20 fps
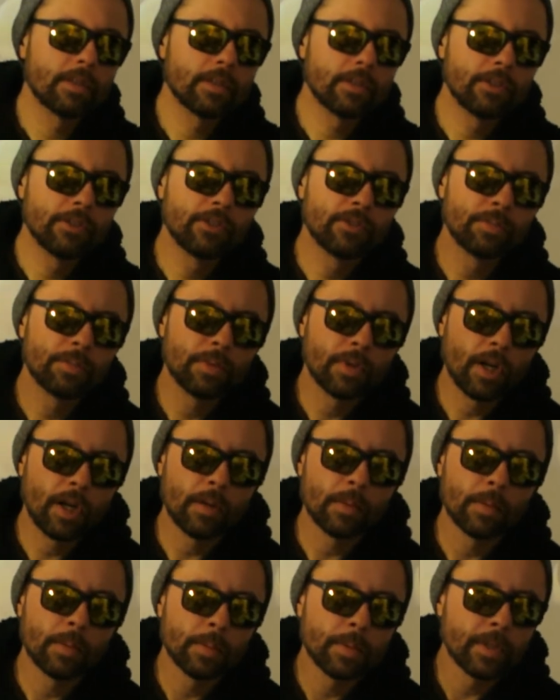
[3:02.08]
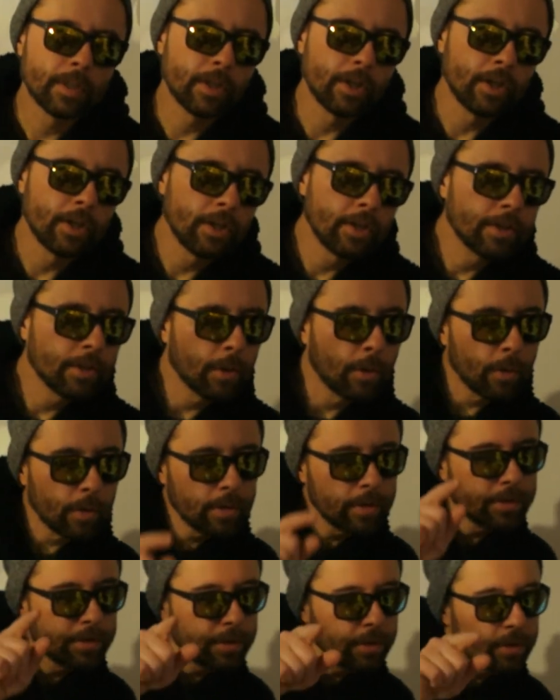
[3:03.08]
you've probably heard
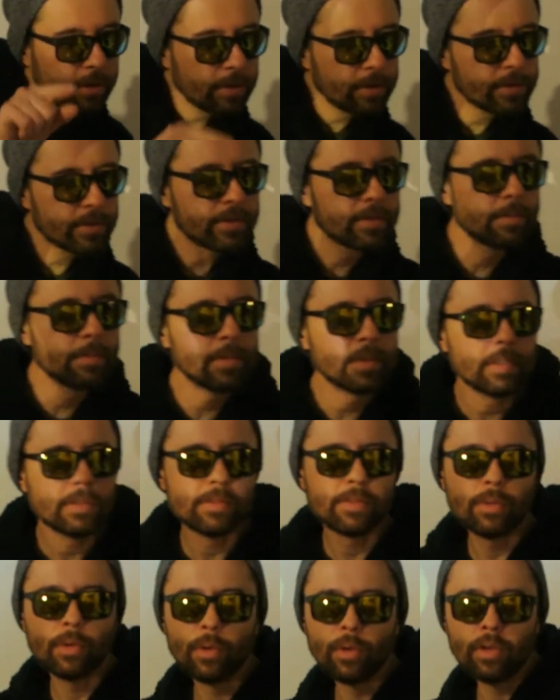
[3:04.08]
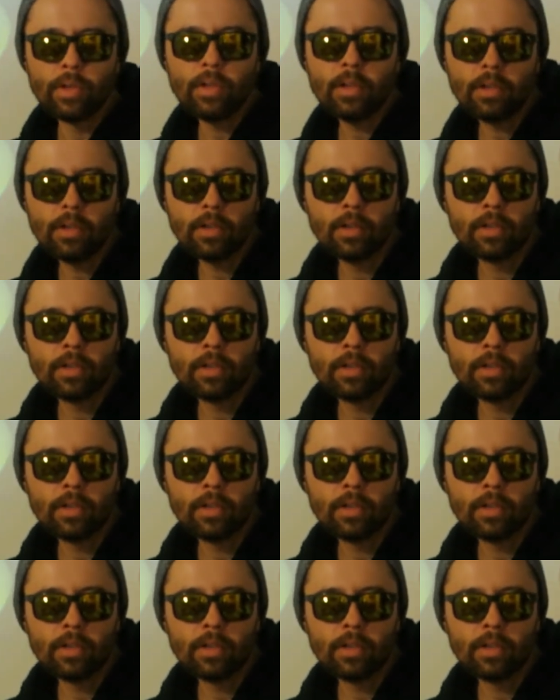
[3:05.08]
or used before.